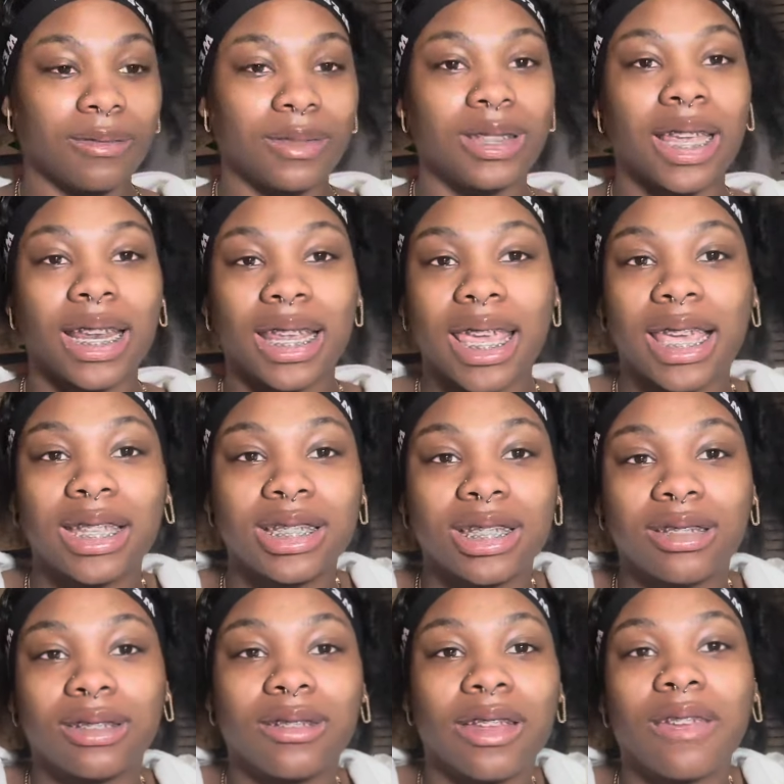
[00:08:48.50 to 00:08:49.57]
Dedicate
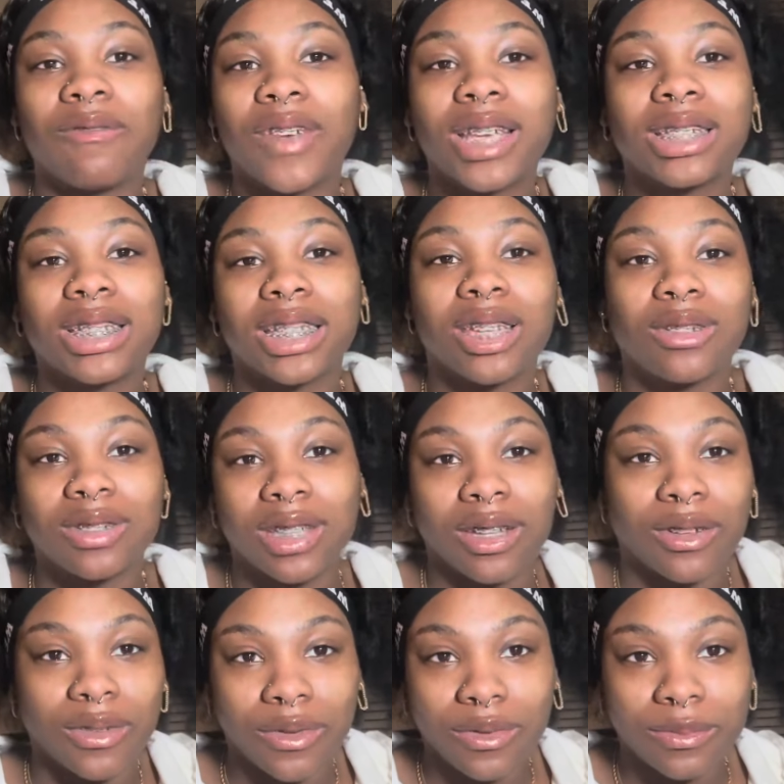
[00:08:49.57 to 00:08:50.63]
to investing
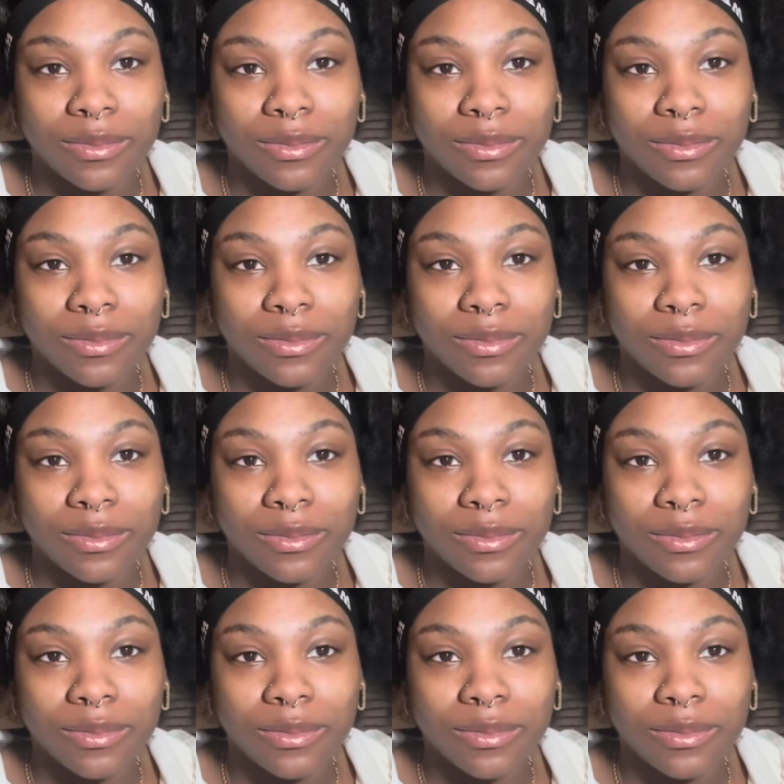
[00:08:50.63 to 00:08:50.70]
yourself.